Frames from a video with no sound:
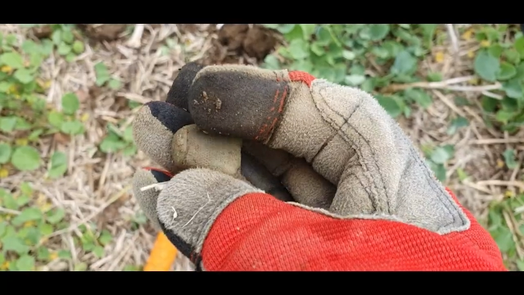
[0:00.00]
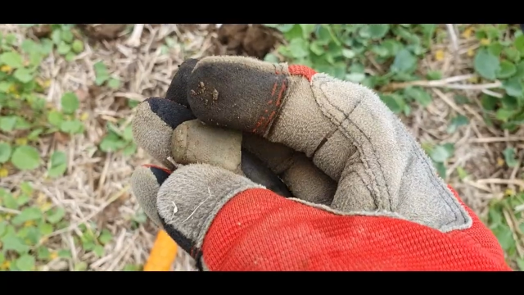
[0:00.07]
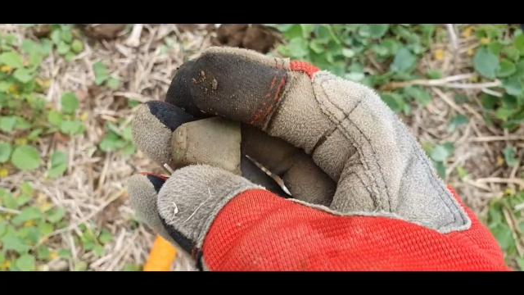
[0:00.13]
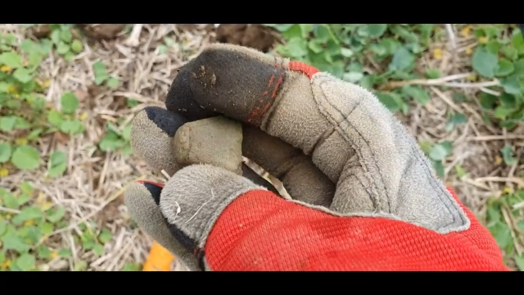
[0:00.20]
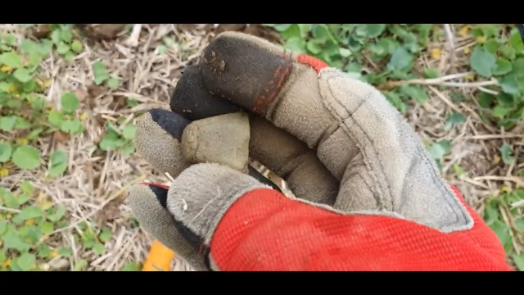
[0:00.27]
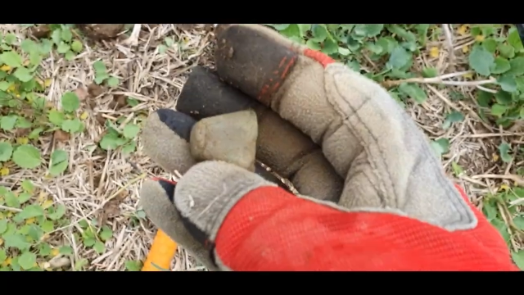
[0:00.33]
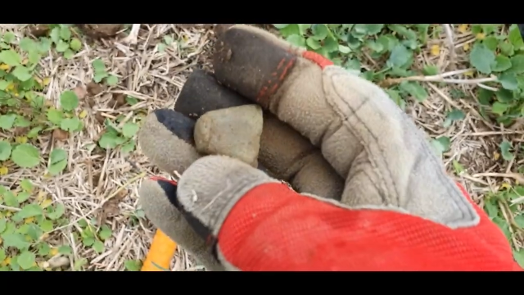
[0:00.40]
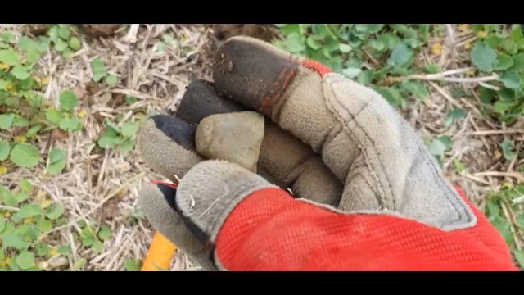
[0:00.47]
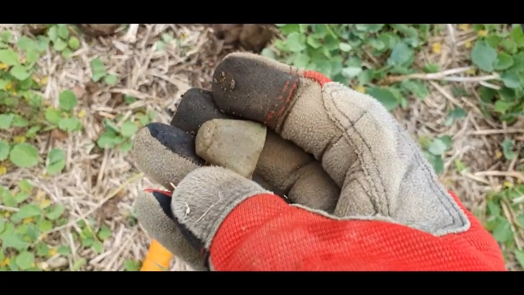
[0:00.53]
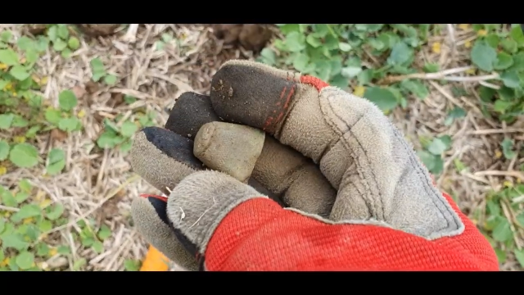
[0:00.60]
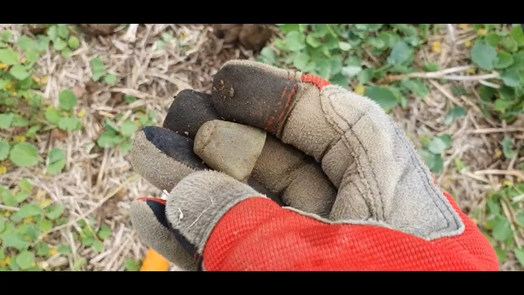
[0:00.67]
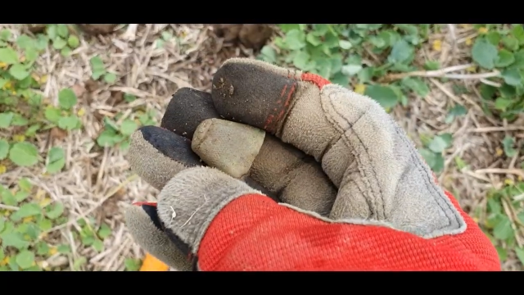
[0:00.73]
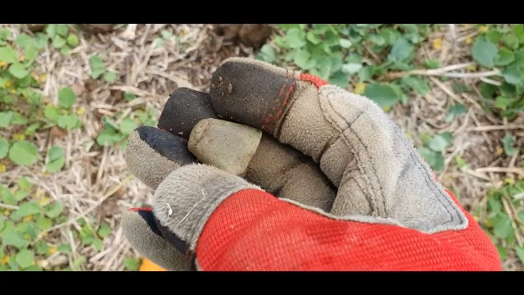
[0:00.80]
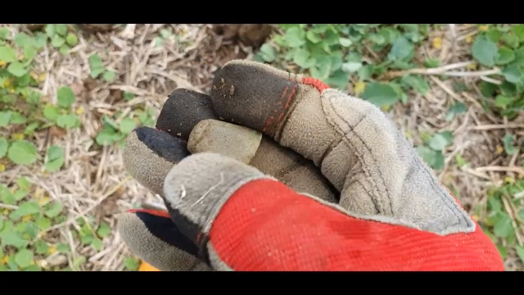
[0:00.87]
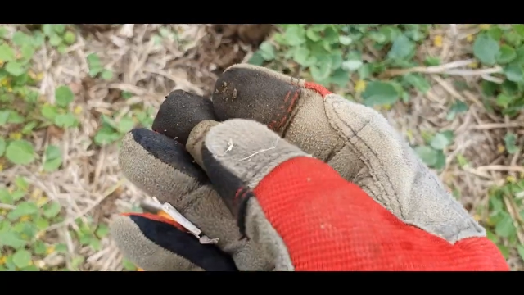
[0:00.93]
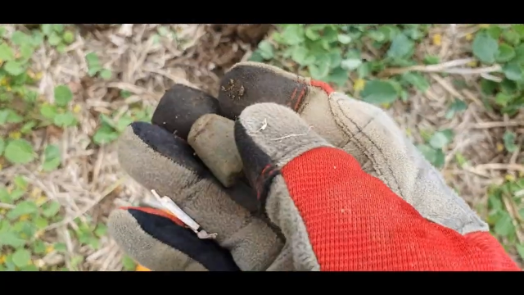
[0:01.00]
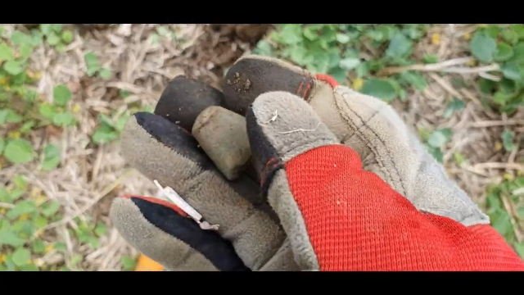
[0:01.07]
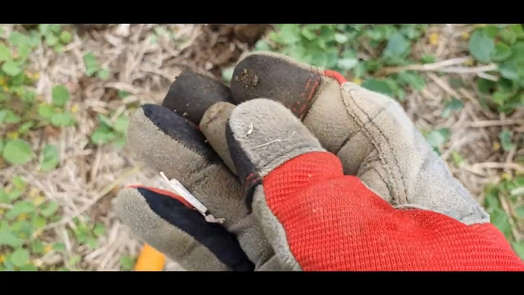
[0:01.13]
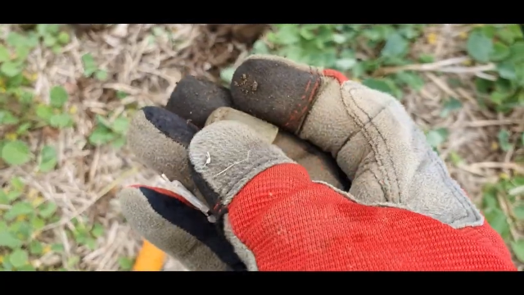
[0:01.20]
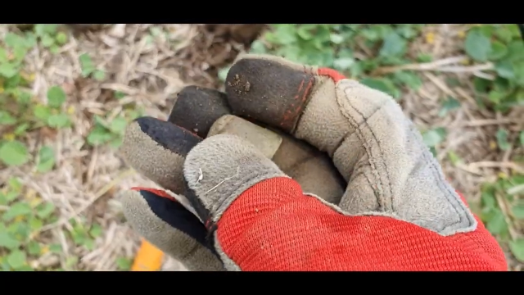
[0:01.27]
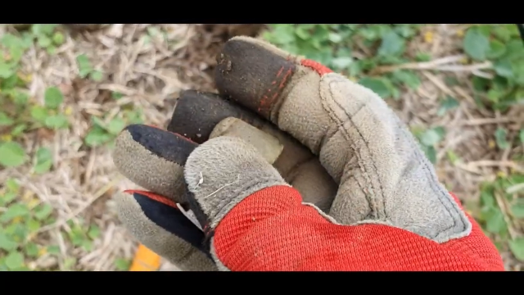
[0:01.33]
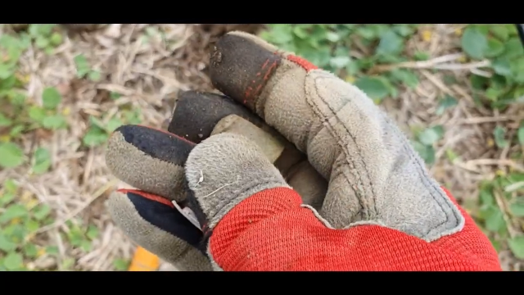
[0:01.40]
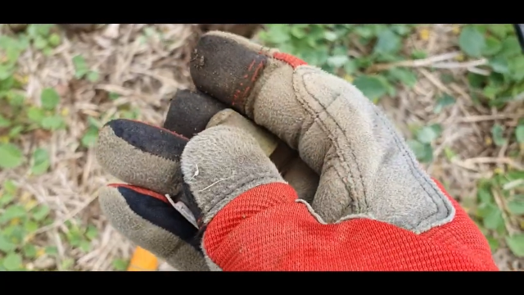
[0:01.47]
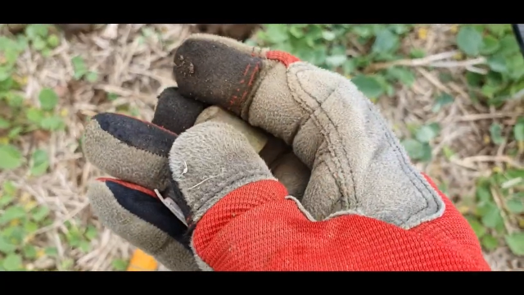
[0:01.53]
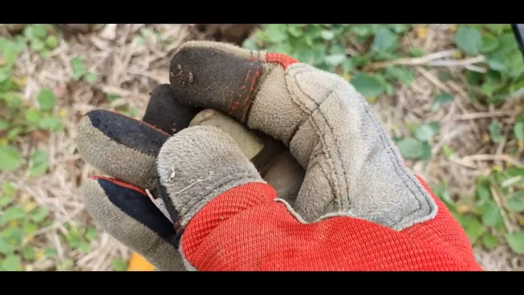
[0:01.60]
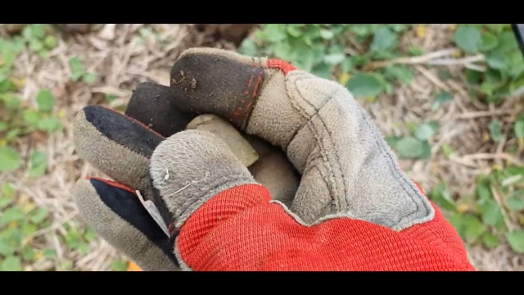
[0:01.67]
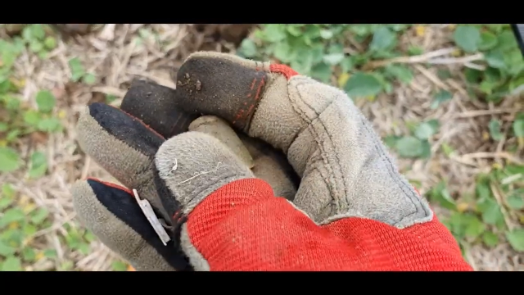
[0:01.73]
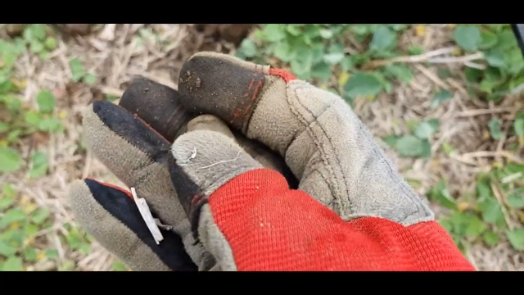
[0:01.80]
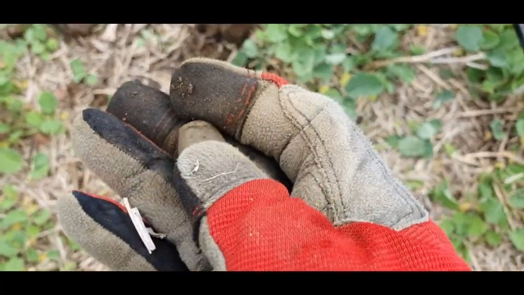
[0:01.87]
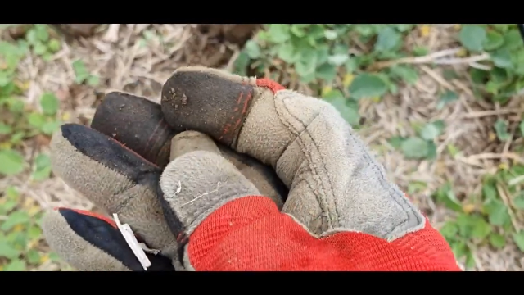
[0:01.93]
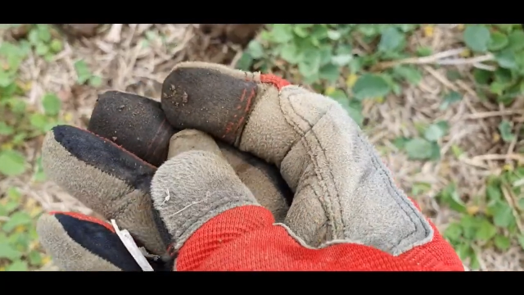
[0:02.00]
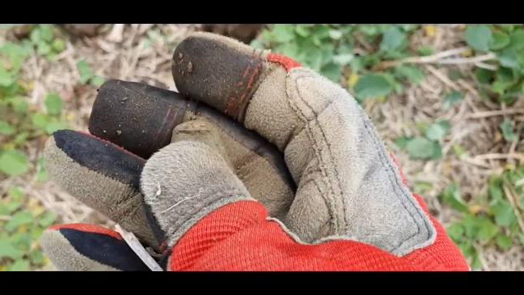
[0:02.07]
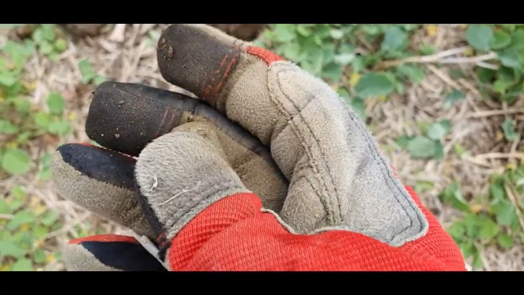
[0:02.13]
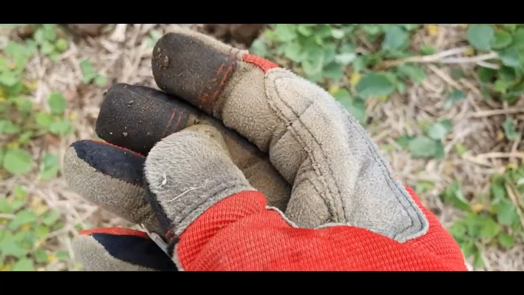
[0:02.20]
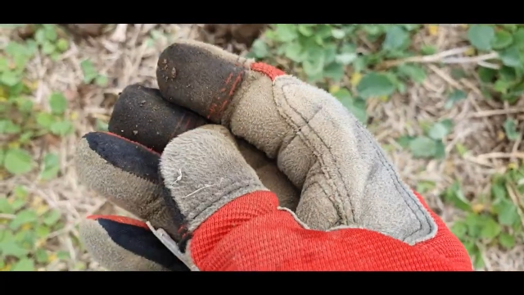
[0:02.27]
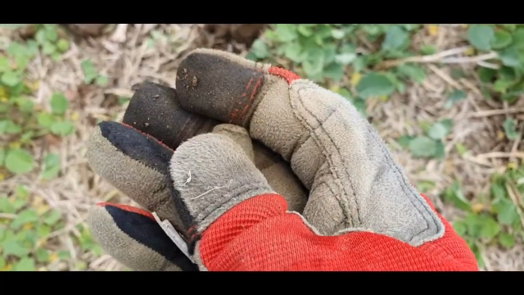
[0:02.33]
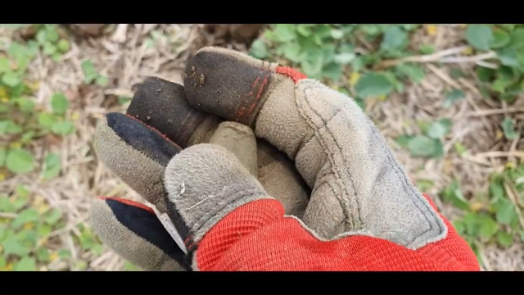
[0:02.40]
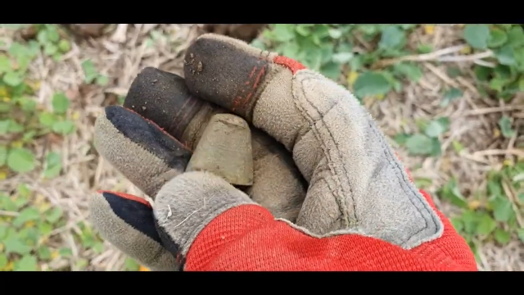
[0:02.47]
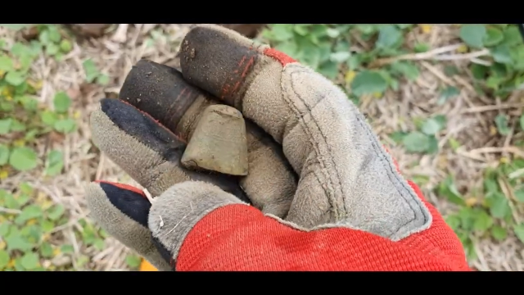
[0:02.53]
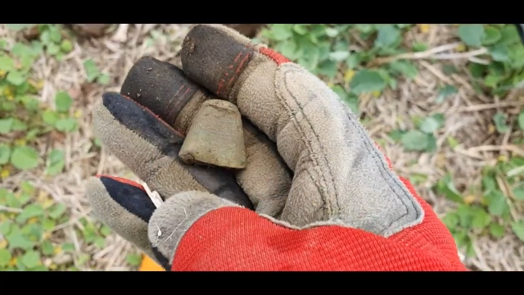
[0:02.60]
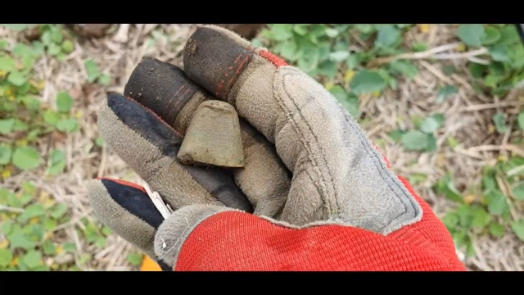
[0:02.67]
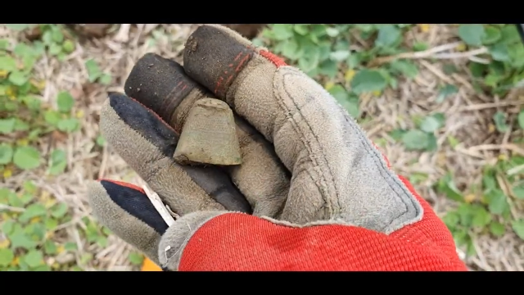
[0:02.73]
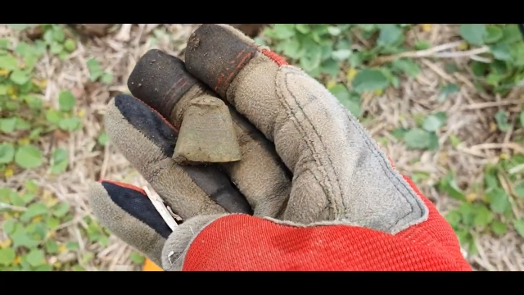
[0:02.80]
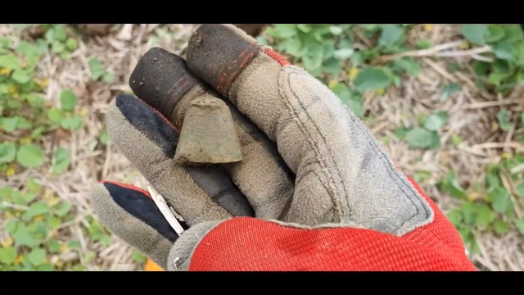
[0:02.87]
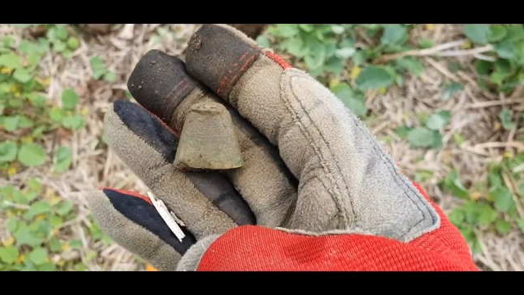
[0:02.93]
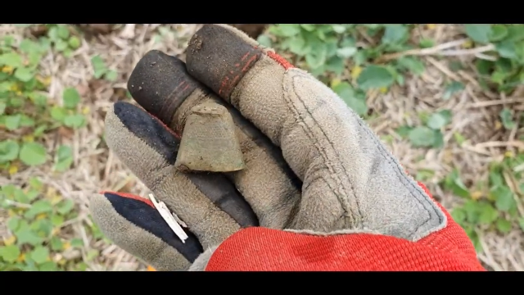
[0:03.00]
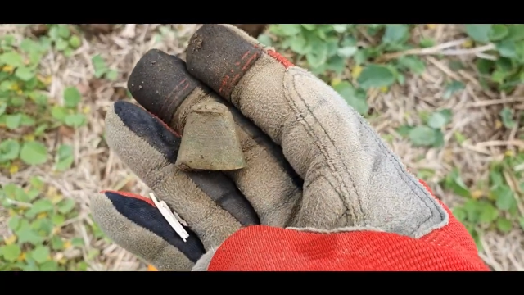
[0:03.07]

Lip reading: Nobody's mouth can be seen.